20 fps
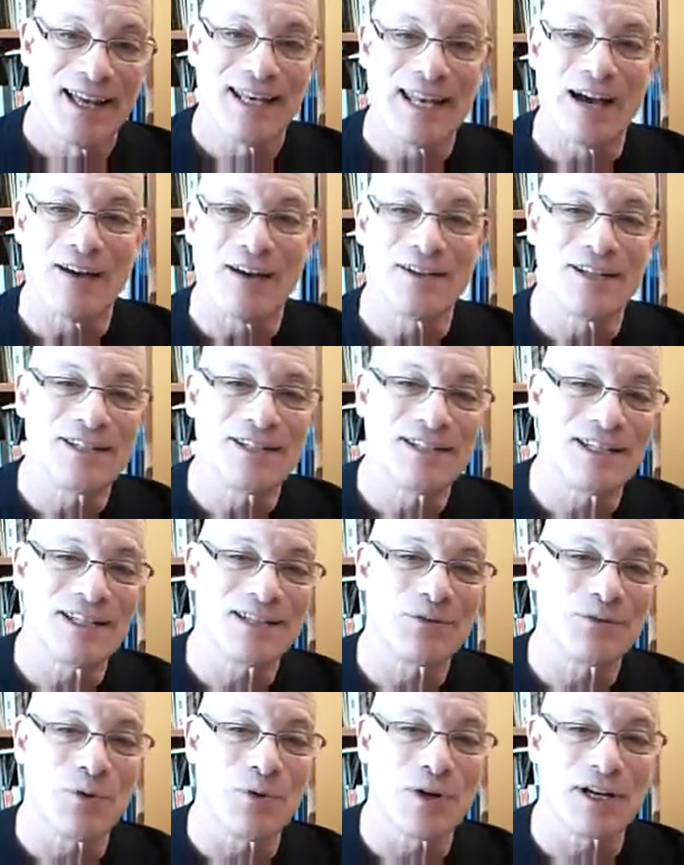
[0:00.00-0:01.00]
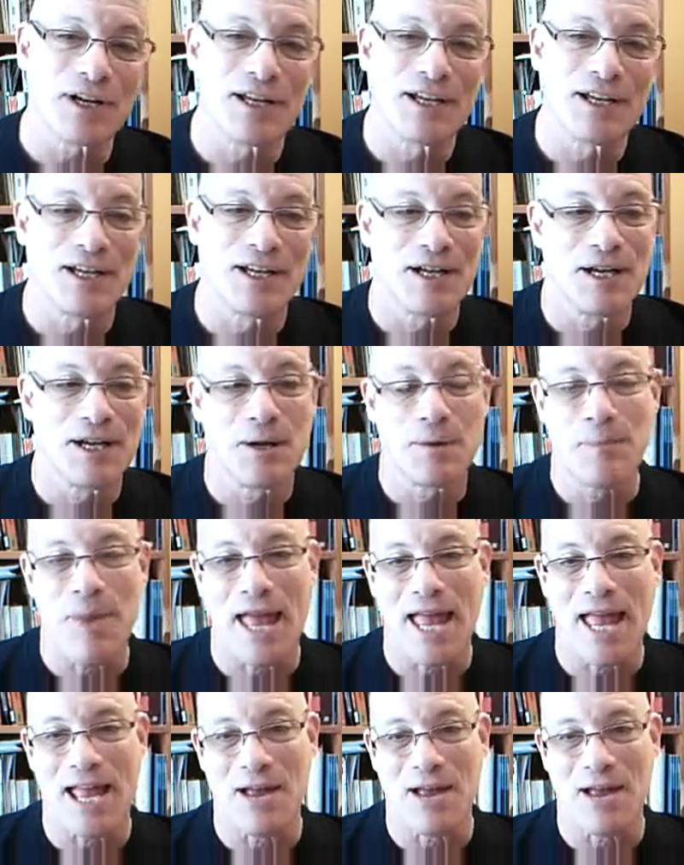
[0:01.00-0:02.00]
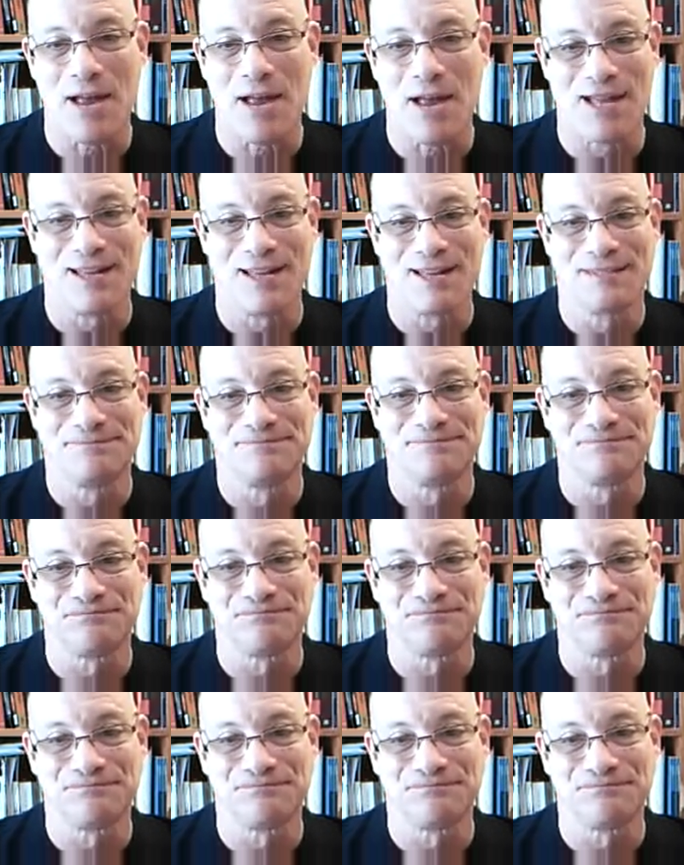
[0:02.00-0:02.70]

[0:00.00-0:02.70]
Now, does this work pay well?